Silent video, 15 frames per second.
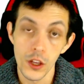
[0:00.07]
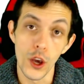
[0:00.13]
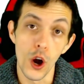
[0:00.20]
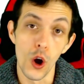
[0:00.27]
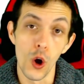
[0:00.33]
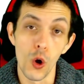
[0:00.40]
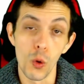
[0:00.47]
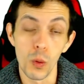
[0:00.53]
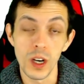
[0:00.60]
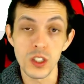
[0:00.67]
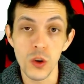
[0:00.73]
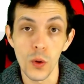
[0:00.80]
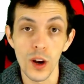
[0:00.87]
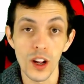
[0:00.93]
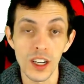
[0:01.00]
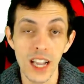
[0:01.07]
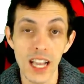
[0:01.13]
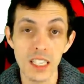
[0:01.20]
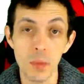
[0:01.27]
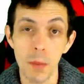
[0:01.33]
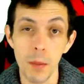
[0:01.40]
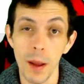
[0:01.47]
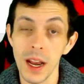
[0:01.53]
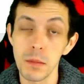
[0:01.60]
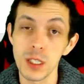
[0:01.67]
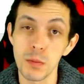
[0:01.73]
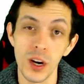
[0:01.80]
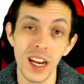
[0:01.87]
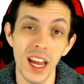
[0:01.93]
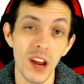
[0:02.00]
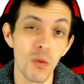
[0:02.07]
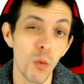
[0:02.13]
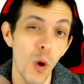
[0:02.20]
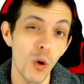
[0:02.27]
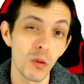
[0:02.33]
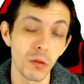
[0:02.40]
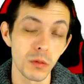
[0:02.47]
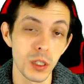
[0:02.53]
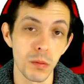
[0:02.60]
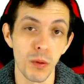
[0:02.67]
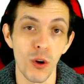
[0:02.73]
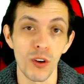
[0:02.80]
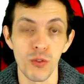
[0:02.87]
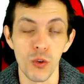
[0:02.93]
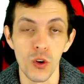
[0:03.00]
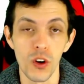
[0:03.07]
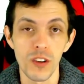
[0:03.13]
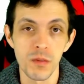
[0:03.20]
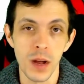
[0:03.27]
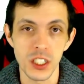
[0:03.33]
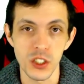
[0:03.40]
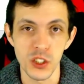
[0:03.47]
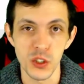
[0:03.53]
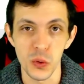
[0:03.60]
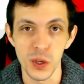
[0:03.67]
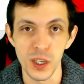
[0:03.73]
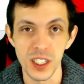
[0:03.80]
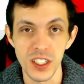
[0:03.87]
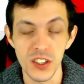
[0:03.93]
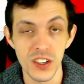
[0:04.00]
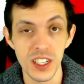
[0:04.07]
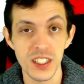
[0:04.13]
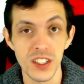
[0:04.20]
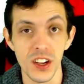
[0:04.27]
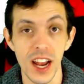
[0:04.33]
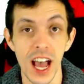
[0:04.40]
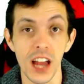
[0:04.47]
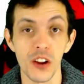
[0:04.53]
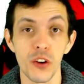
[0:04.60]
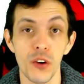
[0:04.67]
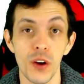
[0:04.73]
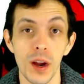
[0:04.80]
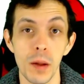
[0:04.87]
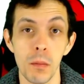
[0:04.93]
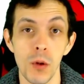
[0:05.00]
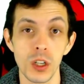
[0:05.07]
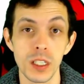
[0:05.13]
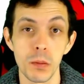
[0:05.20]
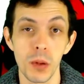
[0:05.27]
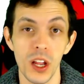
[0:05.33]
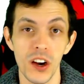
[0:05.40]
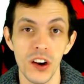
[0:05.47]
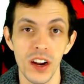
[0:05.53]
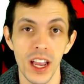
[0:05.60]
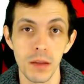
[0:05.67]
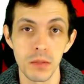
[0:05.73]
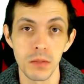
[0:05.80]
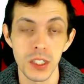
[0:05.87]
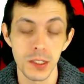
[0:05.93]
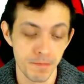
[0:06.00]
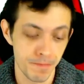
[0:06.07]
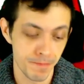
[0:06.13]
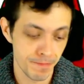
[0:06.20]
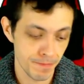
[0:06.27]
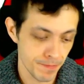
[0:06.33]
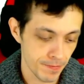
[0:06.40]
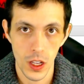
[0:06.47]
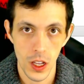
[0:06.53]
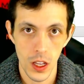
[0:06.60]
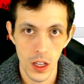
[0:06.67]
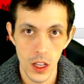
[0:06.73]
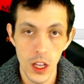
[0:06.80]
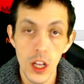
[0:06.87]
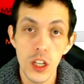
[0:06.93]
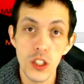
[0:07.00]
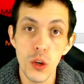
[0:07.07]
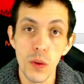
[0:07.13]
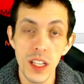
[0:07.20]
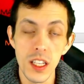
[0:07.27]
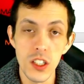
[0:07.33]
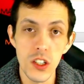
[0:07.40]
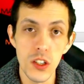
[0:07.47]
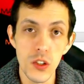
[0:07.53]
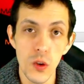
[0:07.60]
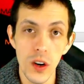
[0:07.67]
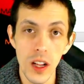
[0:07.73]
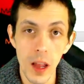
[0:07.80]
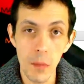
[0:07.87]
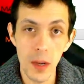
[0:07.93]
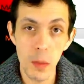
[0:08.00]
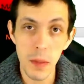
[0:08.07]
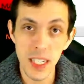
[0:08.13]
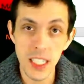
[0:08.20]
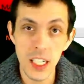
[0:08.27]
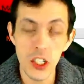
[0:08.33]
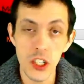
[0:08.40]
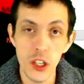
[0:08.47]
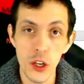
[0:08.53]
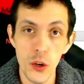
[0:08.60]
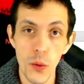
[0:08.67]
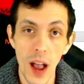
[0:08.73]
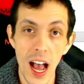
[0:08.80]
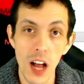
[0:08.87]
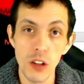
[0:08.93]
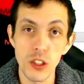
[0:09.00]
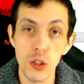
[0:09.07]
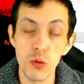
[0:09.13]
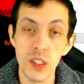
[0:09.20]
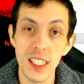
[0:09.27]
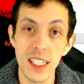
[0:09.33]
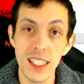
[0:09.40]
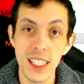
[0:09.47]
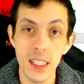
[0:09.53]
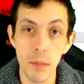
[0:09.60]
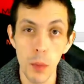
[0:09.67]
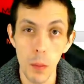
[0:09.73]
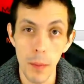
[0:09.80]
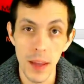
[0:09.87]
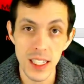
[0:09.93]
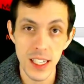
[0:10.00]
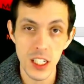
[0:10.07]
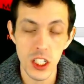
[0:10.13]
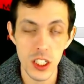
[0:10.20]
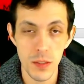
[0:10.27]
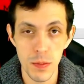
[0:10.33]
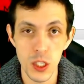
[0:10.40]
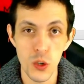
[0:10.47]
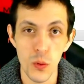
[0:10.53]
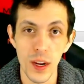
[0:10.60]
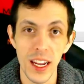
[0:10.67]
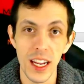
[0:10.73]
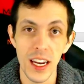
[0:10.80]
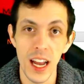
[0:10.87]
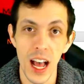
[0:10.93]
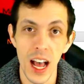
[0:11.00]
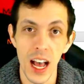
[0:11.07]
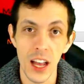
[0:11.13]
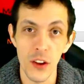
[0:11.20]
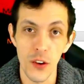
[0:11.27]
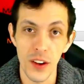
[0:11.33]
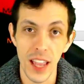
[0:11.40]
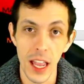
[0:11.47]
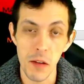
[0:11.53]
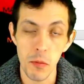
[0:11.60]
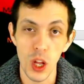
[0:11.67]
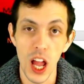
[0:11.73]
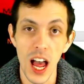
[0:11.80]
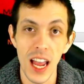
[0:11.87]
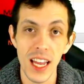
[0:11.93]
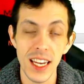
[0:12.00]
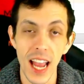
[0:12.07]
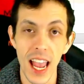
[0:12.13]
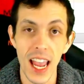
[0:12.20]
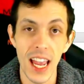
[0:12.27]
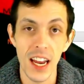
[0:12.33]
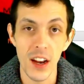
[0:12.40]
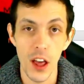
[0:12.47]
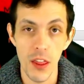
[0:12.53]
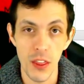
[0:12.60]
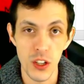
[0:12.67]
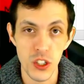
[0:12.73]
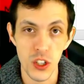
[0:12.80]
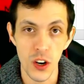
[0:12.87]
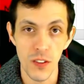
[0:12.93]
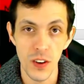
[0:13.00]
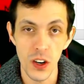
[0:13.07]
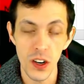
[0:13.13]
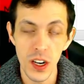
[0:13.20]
Yo, what is going on guys? My name is Brent and welcome to part four of my tutorial series on how to create multiplayer games. So in this tutorial I'm going to be teaching you how to send simple messages between uh, your game client and the server.